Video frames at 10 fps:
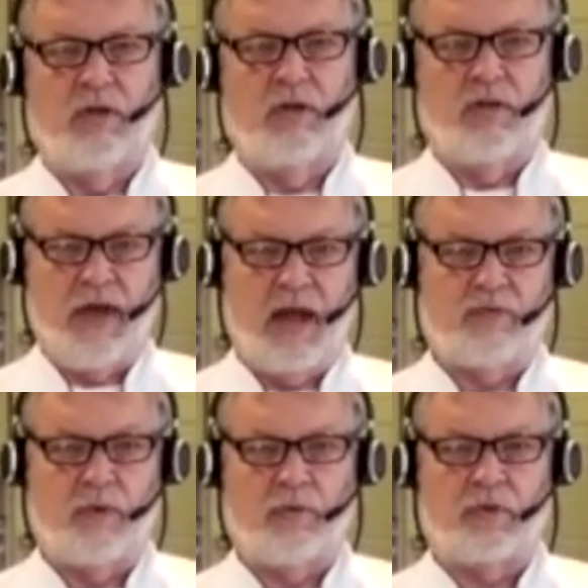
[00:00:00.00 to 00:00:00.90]
That's
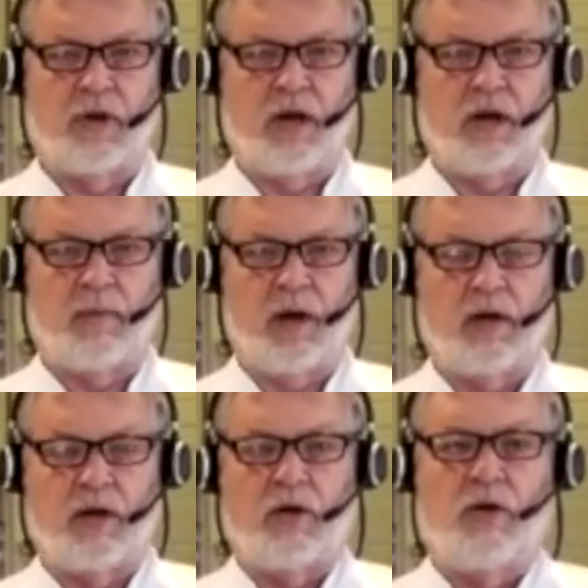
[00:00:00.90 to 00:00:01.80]
what we're talking about
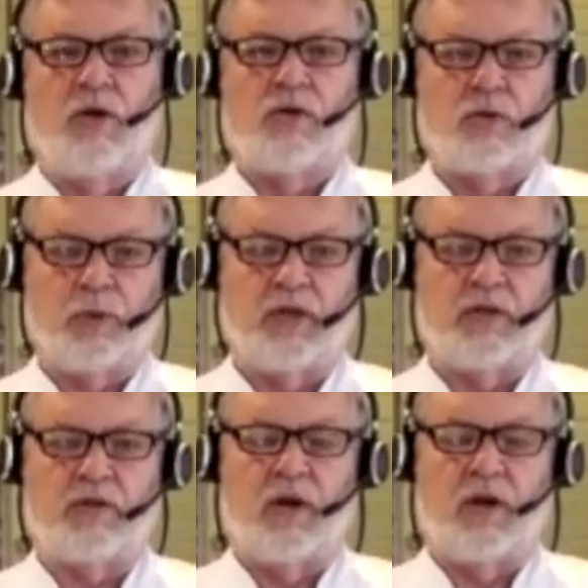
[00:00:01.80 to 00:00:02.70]
here. So
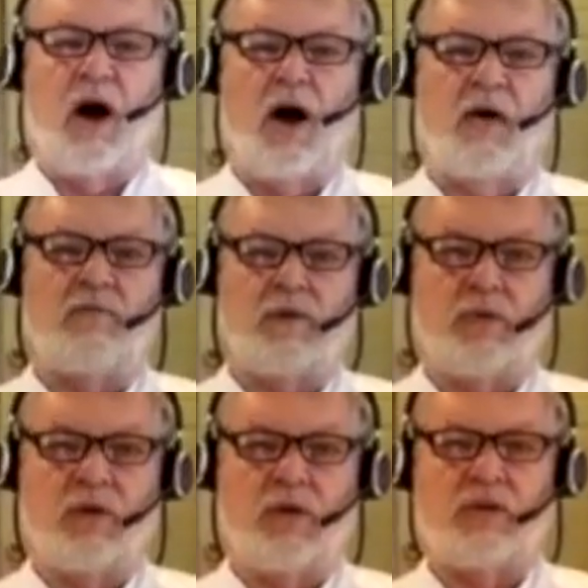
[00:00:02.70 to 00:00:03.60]
please view
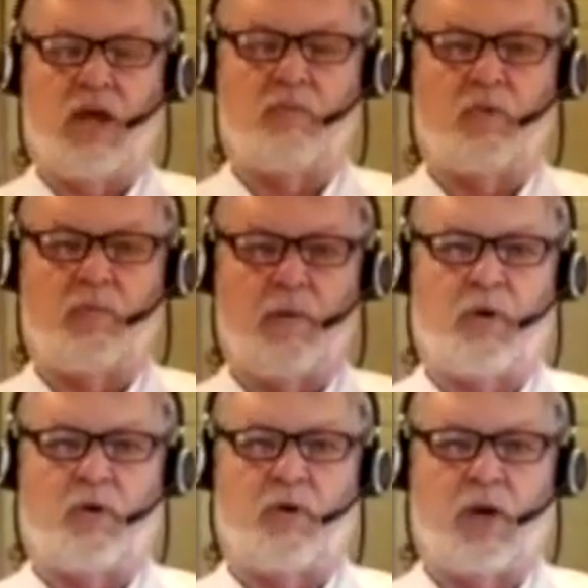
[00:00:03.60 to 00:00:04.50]
this, and remember,
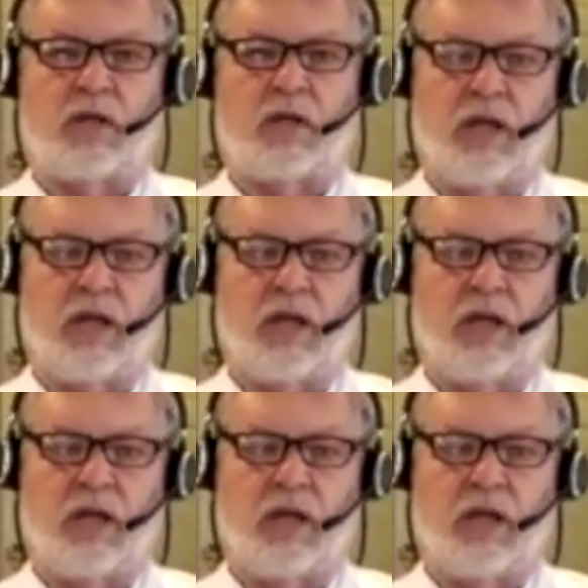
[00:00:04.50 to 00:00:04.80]
you get to keep